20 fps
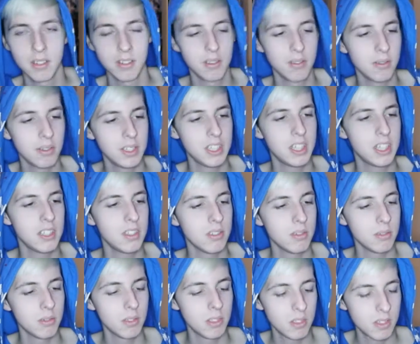Wooly
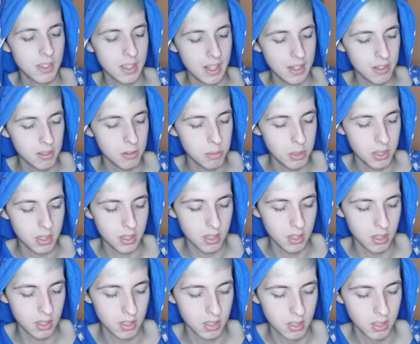Chisels, tattoo book.
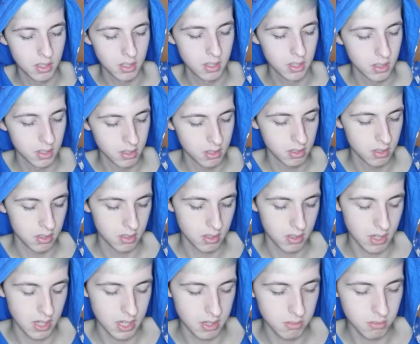
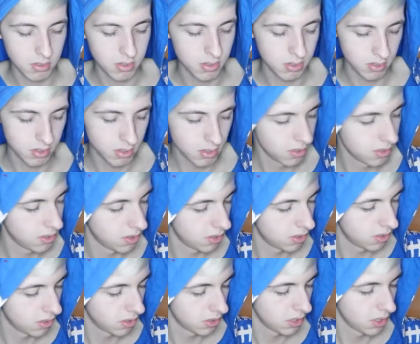Um,
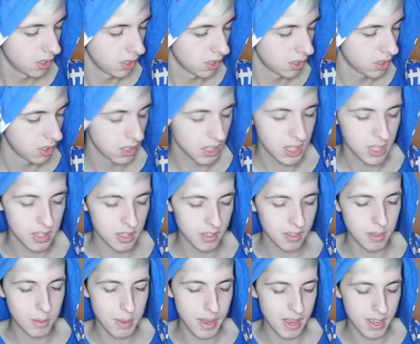yeah,
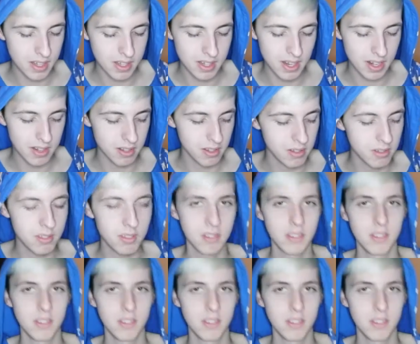just about her tattoos and